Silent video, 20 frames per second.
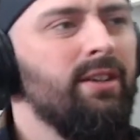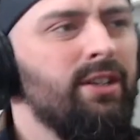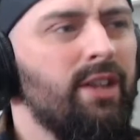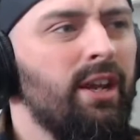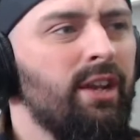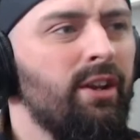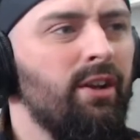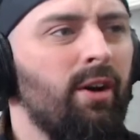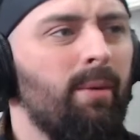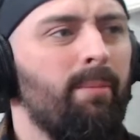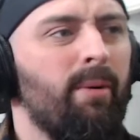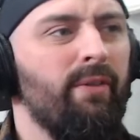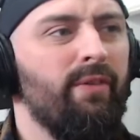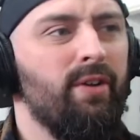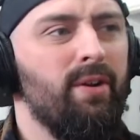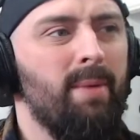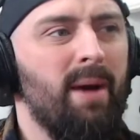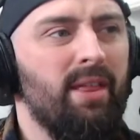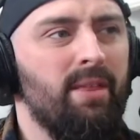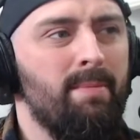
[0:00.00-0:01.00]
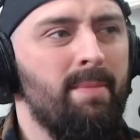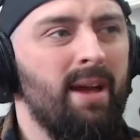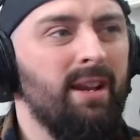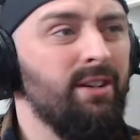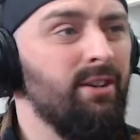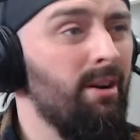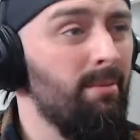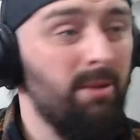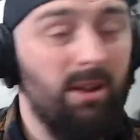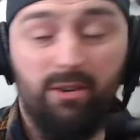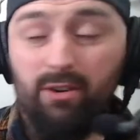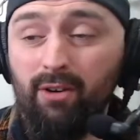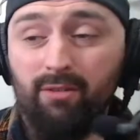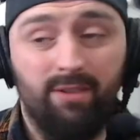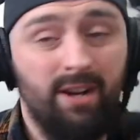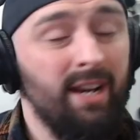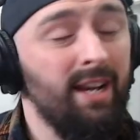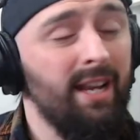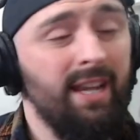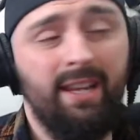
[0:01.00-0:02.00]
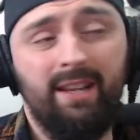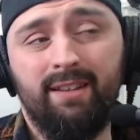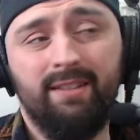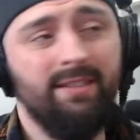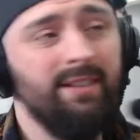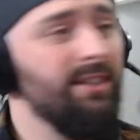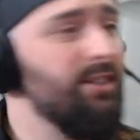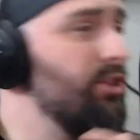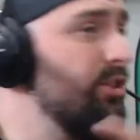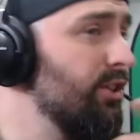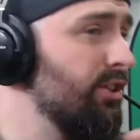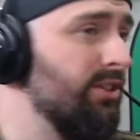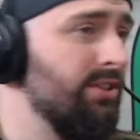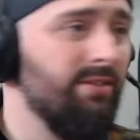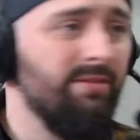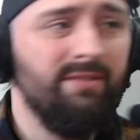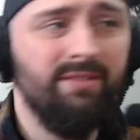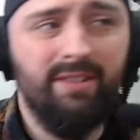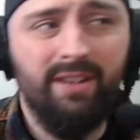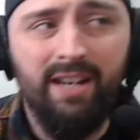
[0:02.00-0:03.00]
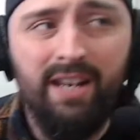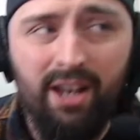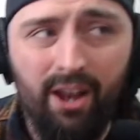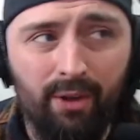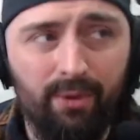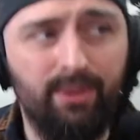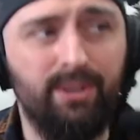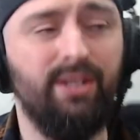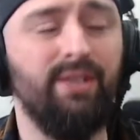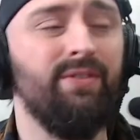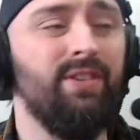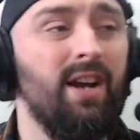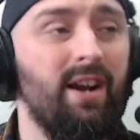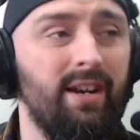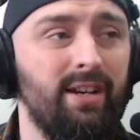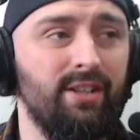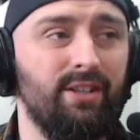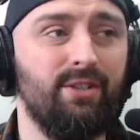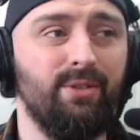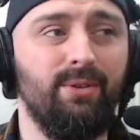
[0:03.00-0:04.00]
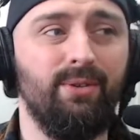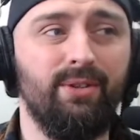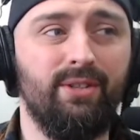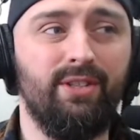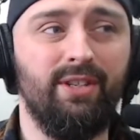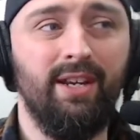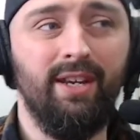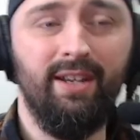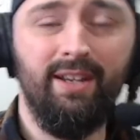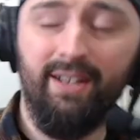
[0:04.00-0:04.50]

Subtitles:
Are you not bothered about the meta? I'm like, not really. It's just loads of dinosaurs.